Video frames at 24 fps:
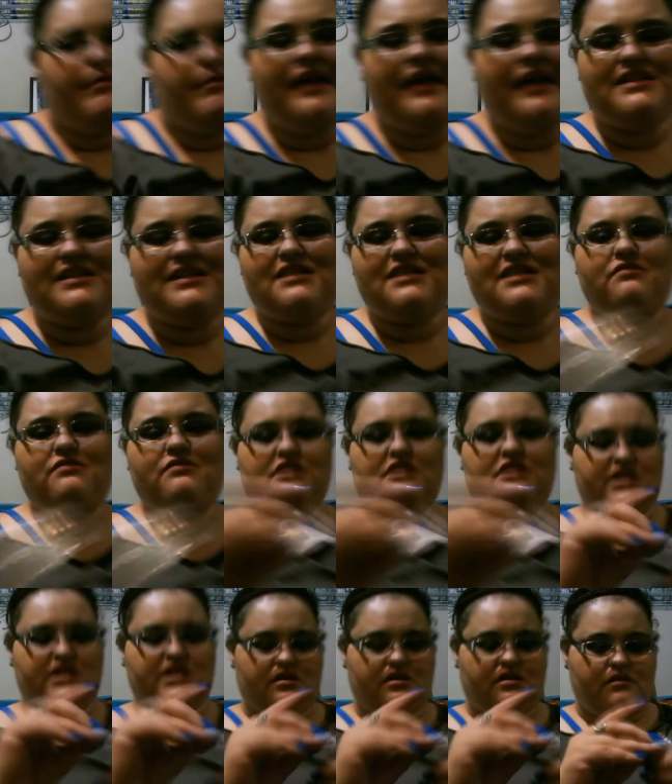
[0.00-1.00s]
pendant,
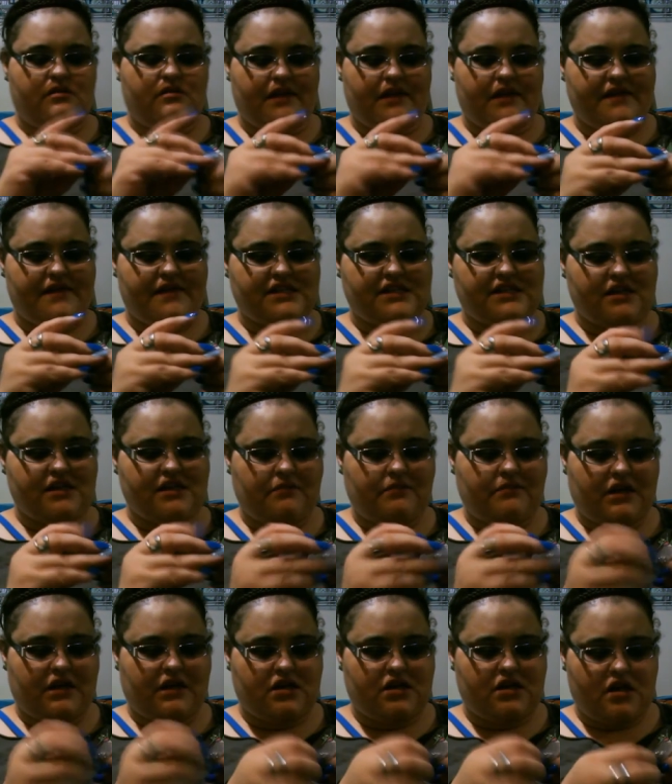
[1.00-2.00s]
which I don't know why they sent
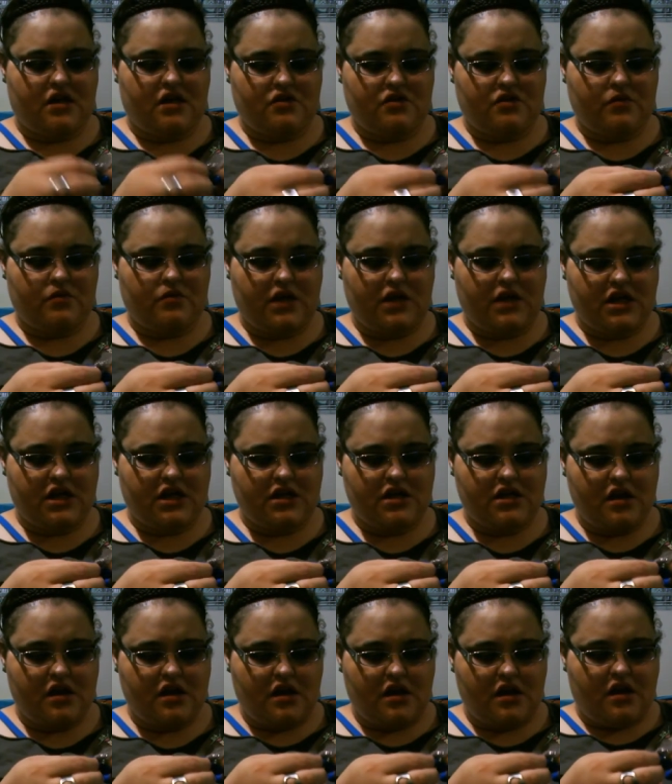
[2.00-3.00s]
me another one.
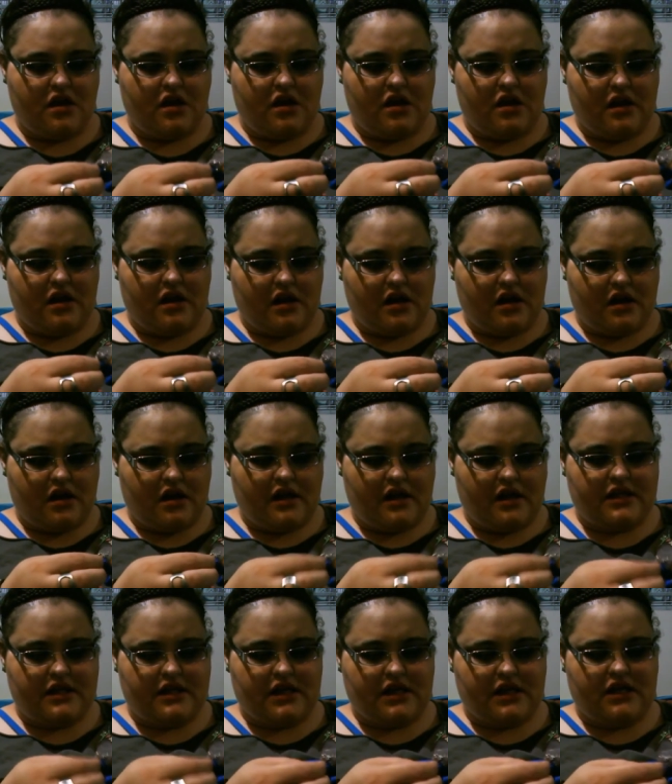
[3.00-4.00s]

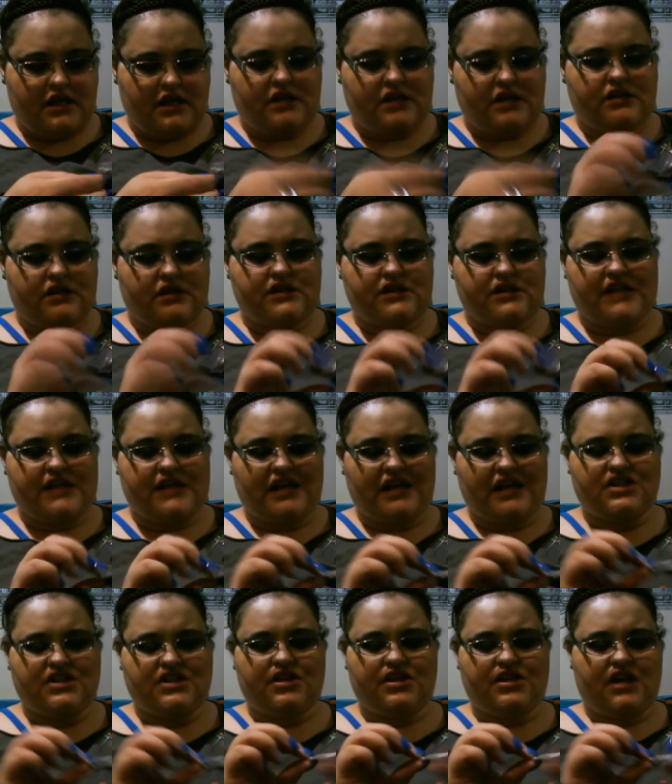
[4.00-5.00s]
And then there's
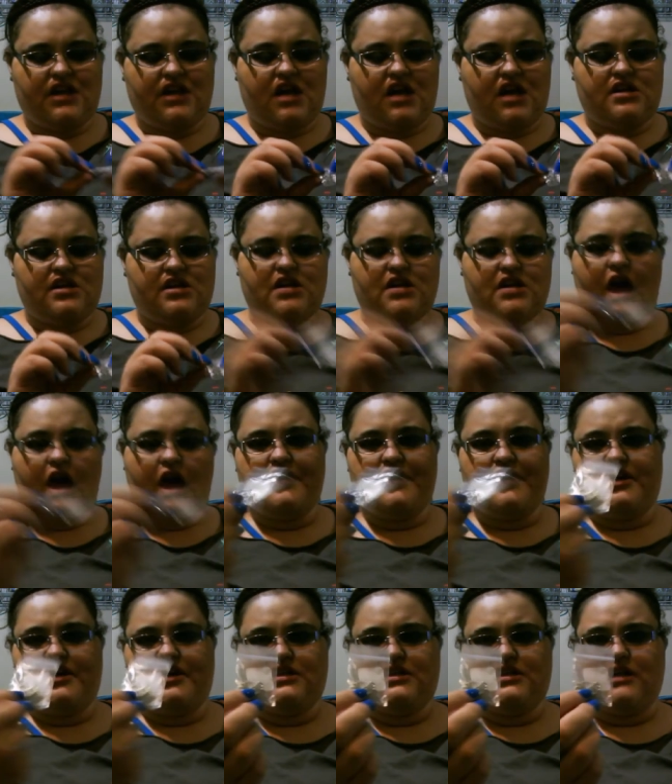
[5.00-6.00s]
actually
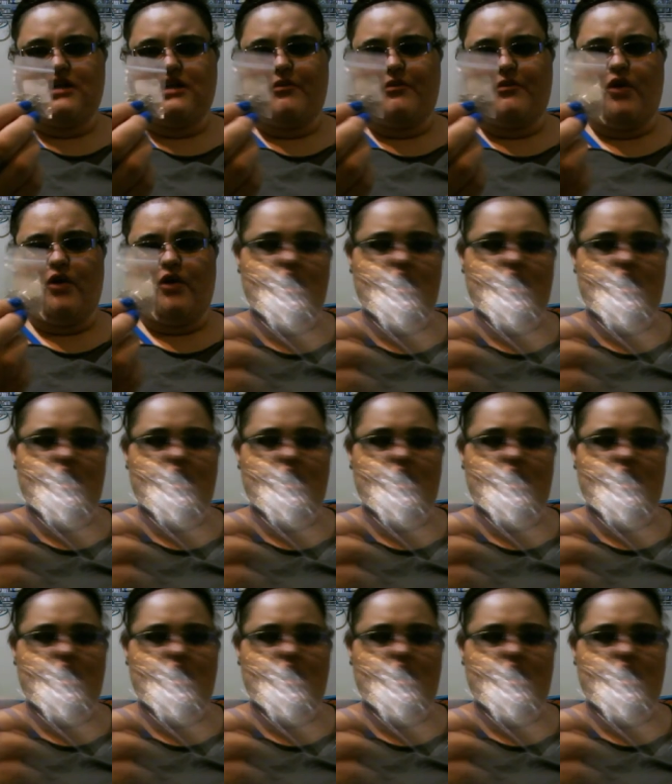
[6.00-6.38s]
another double